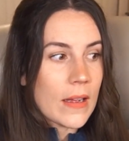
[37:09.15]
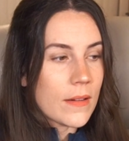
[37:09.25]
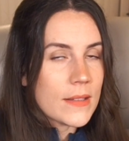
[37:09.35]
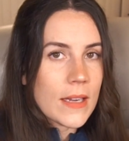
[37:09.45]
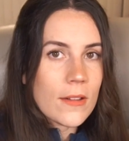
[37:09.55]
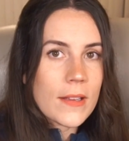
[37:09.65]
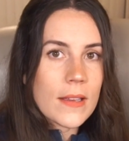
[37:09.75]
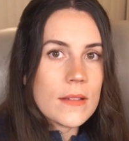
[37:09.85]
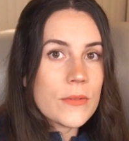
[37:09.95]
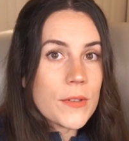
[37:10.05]
How does Geralt
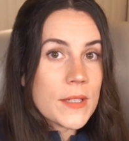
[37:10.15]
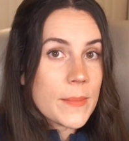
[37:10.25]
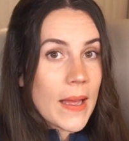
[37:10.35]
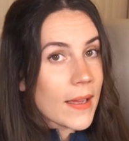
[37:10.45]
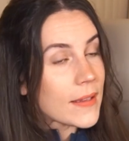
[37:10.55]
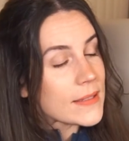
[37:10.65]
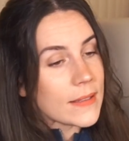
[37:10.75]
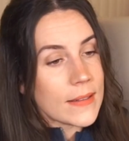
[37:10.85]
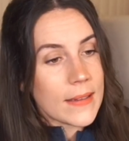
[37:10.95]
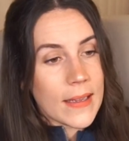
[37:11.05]
get his swords back? Is it
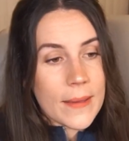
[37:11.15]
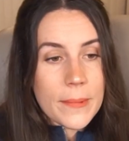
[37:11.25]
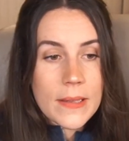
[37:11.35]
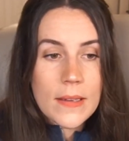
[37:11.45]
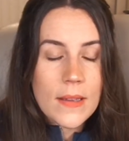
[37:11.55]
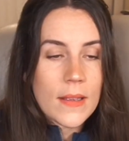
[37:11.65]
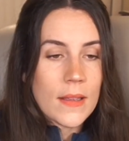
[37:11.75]
going to happen?